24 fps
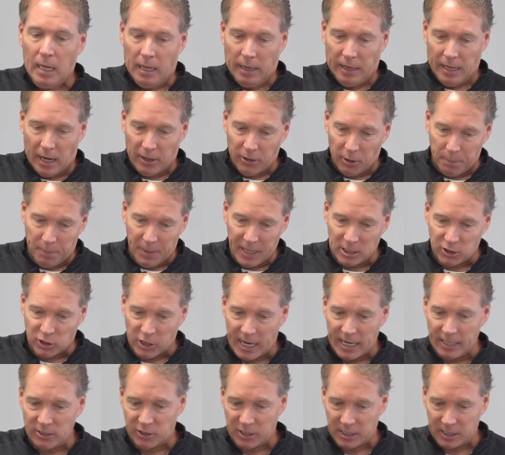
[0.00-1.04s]
The other big
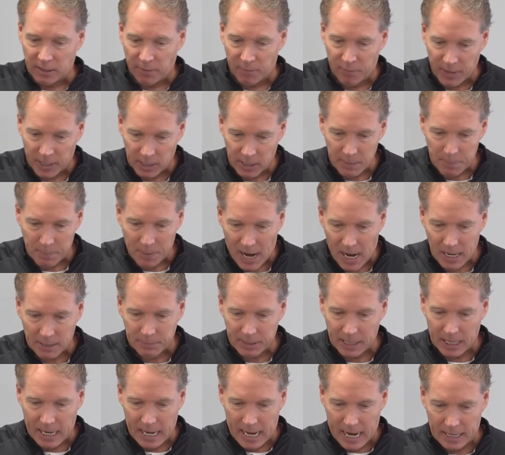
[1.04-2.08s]
change is at the very bottom
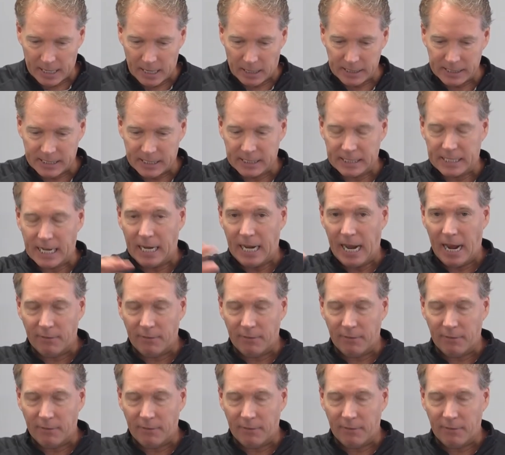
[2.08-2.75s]
of the handout says get